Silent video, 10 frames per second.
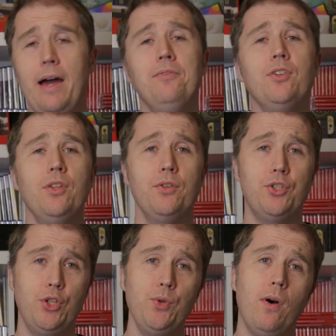After those
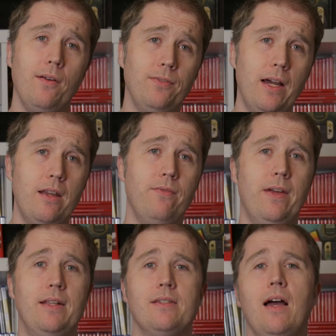2 offline
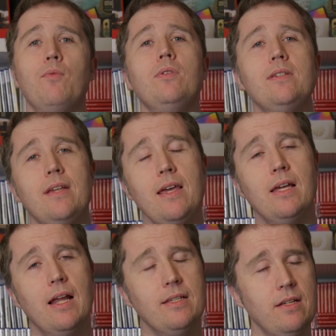events, I will say
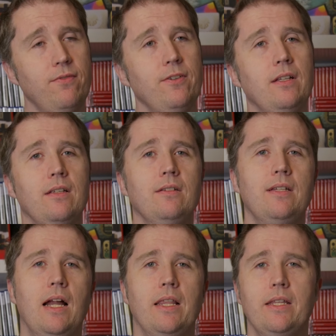that I did feel a little
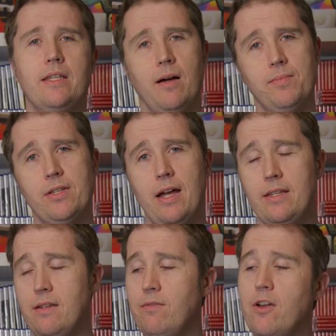down in the dumps. I
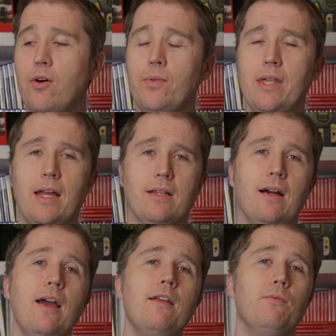did know that
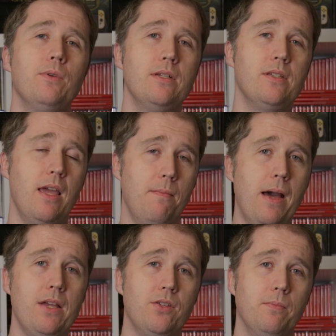Kite was a
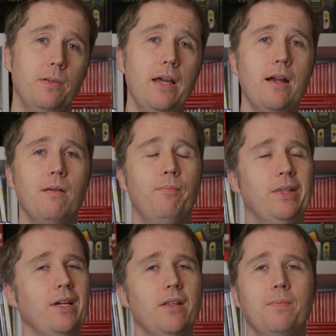master player,
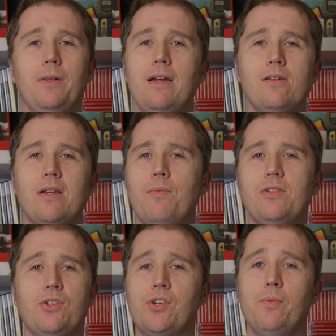but the other players, I
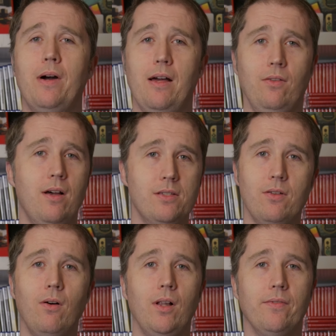wasn't sure why I lost
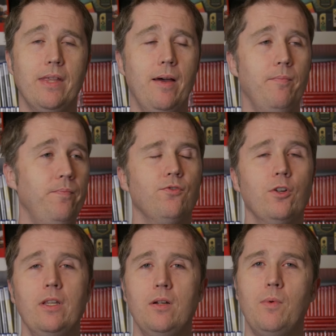to all of them.
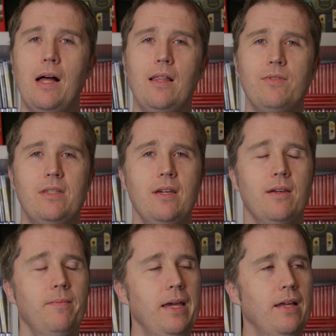For a little while, I was
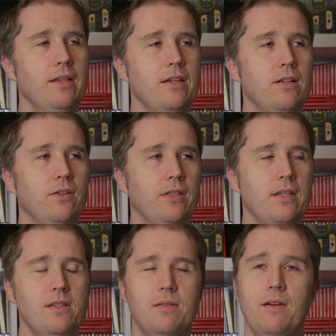thinking, man, you know,
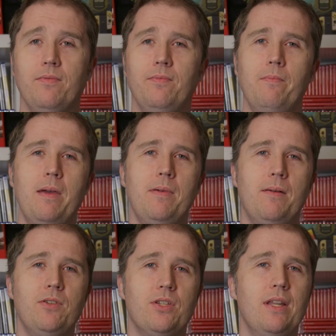this stuff, maybe
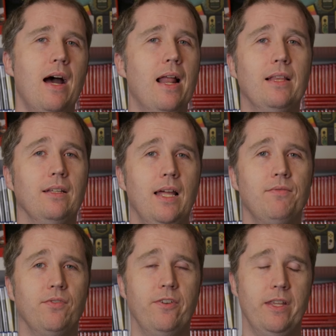I'm just not at the
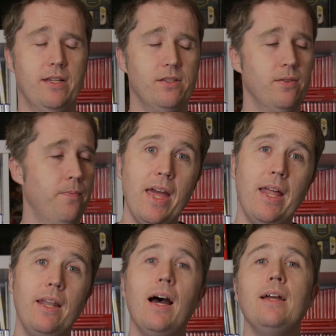level for this.
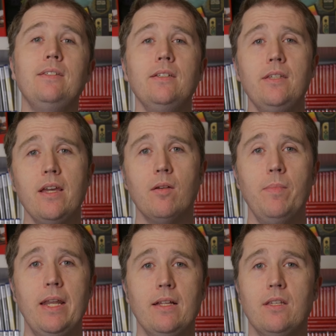Then I did take a
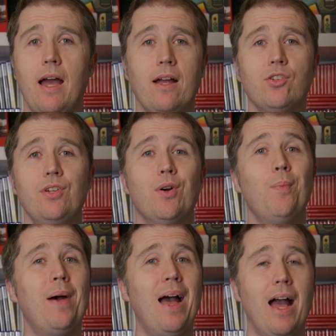minute to actually go
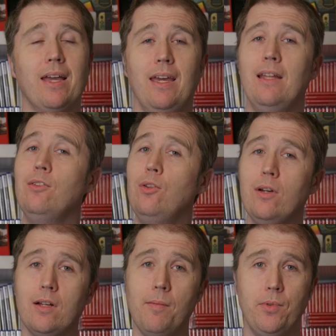back and
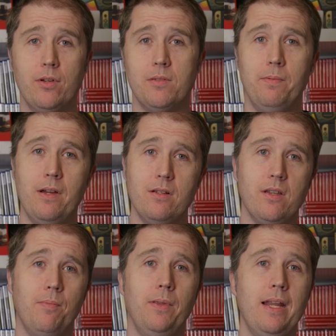look up those players
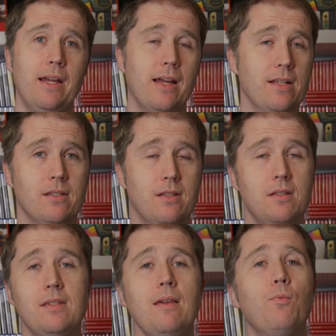I played against to
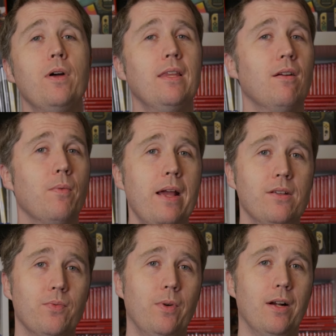see what their
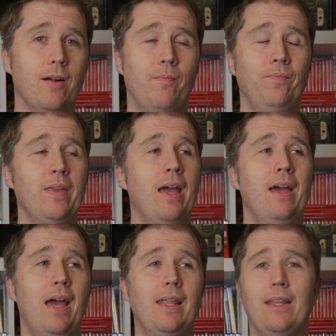ranks were.
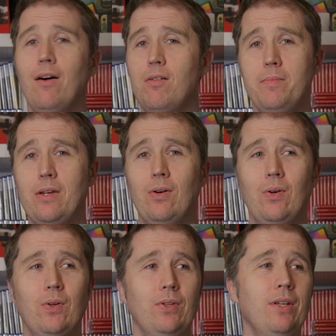And lo and
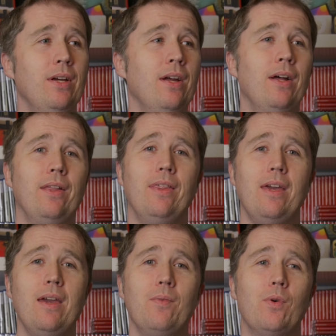behold,
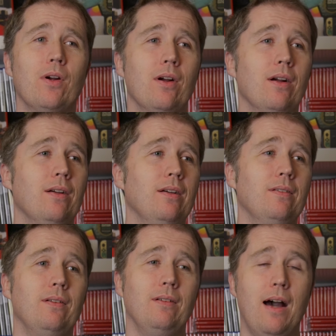they were
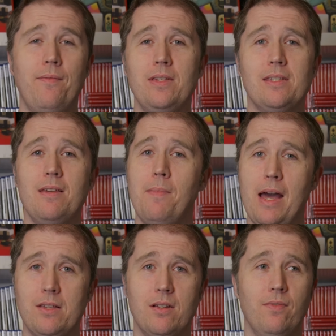obviously
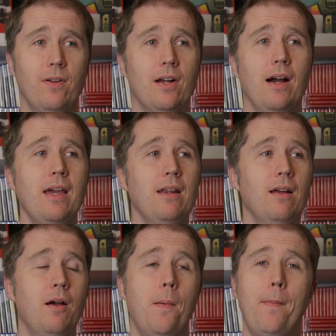master for Kite,
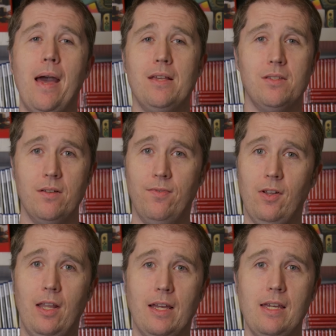master for
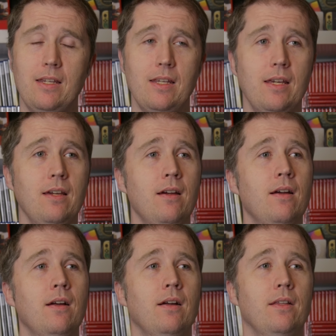Lucky D.
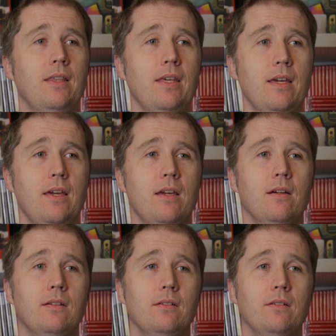The